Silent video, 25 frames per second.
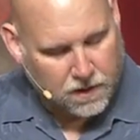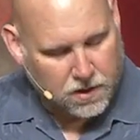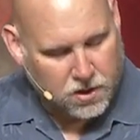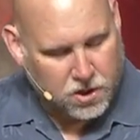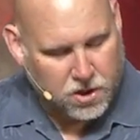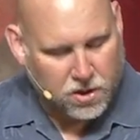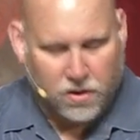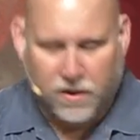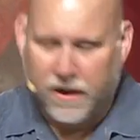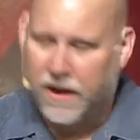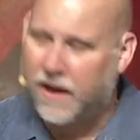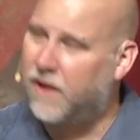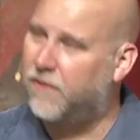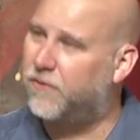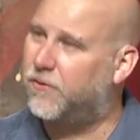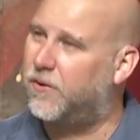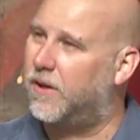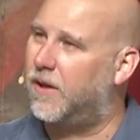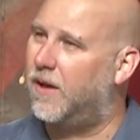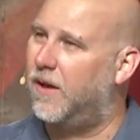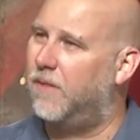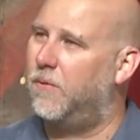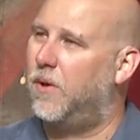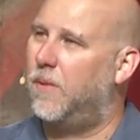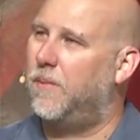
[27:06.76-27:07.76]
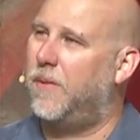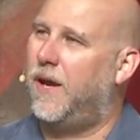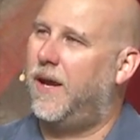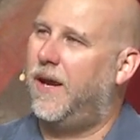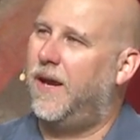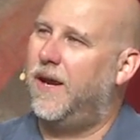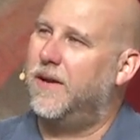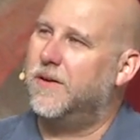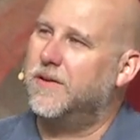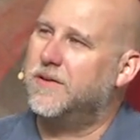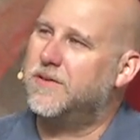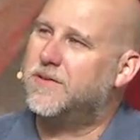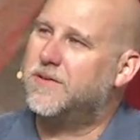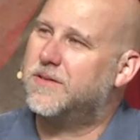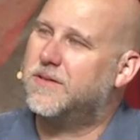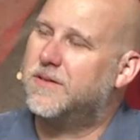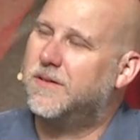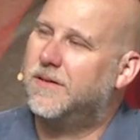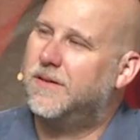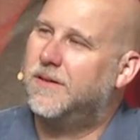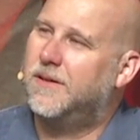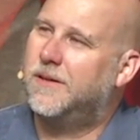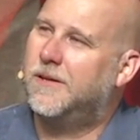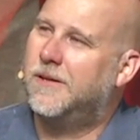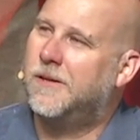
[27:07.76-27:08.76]
You don't have to come to my house.
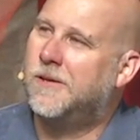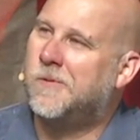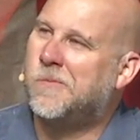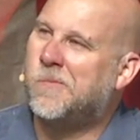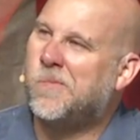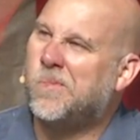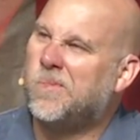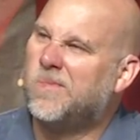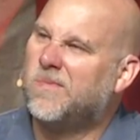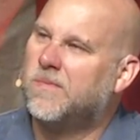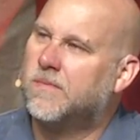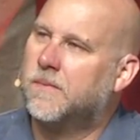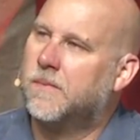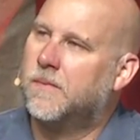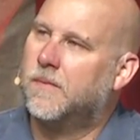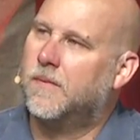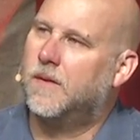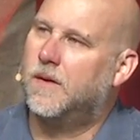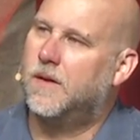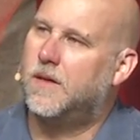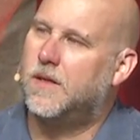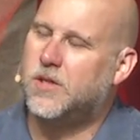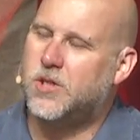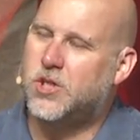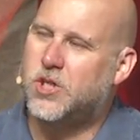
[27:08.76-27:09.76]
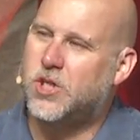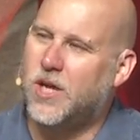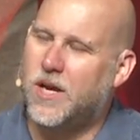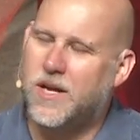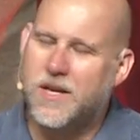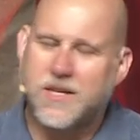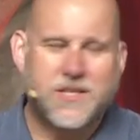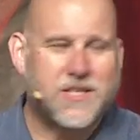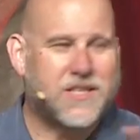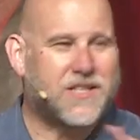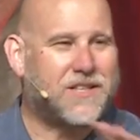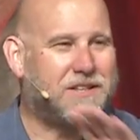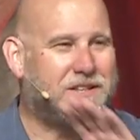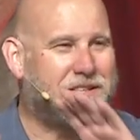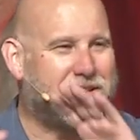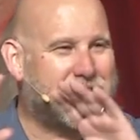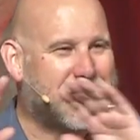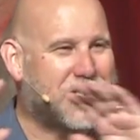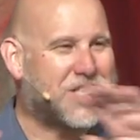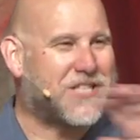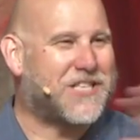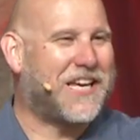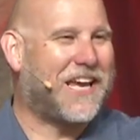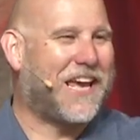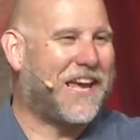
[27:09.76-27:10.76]
Just
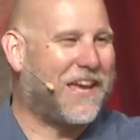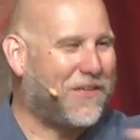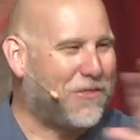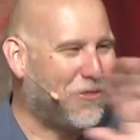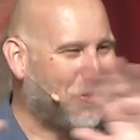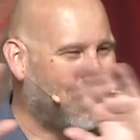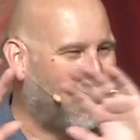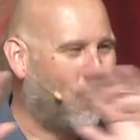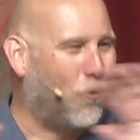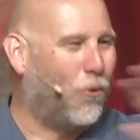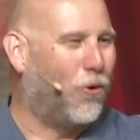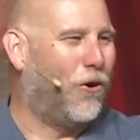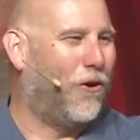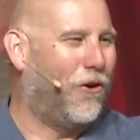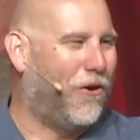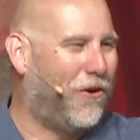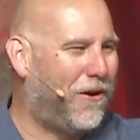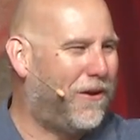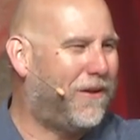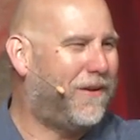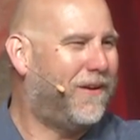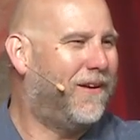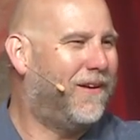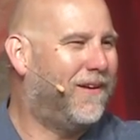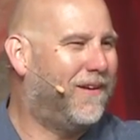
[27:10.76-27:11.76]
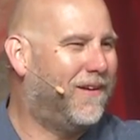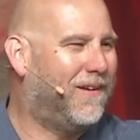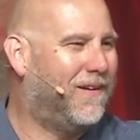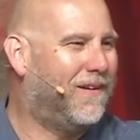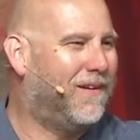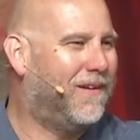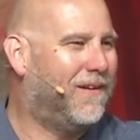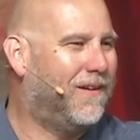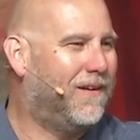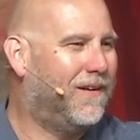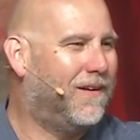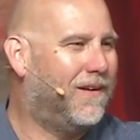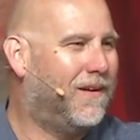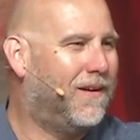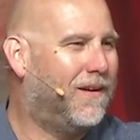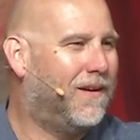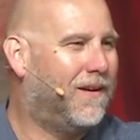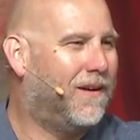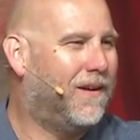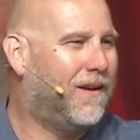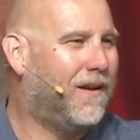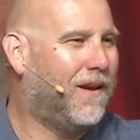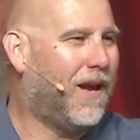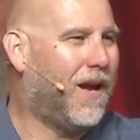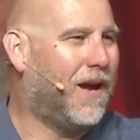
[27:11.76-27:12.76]
say the word,
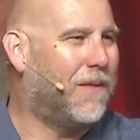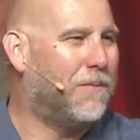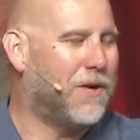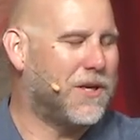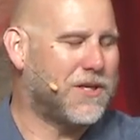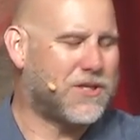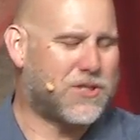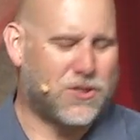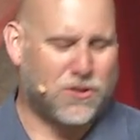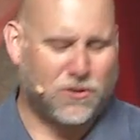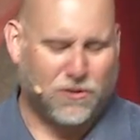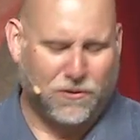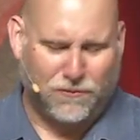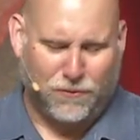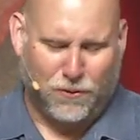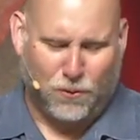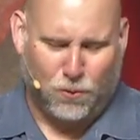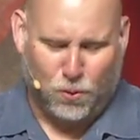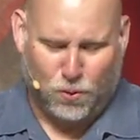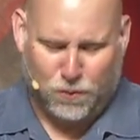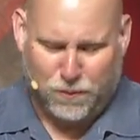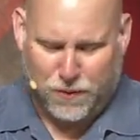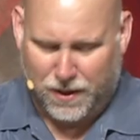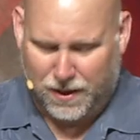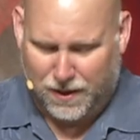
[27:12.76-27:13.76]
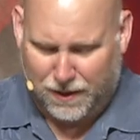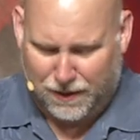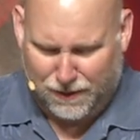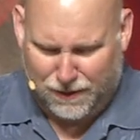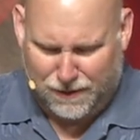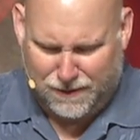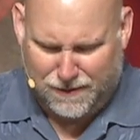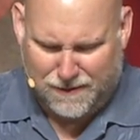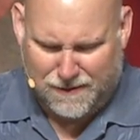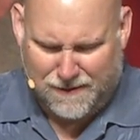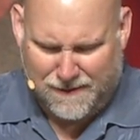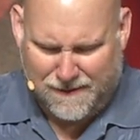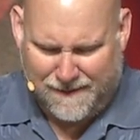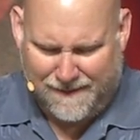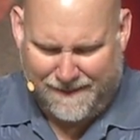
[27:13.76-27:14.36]
and my servant will be healed.